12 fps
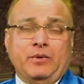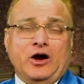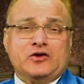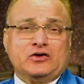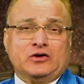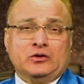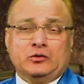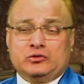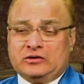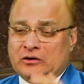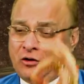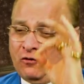part of the
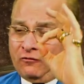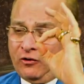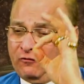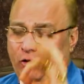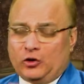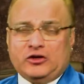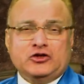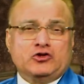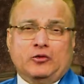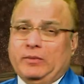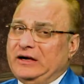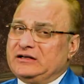conclusion from 14th
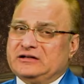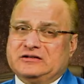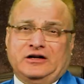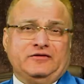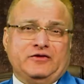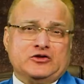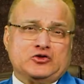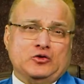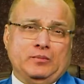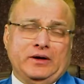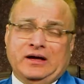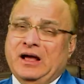of May till 31st
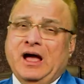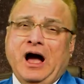of May.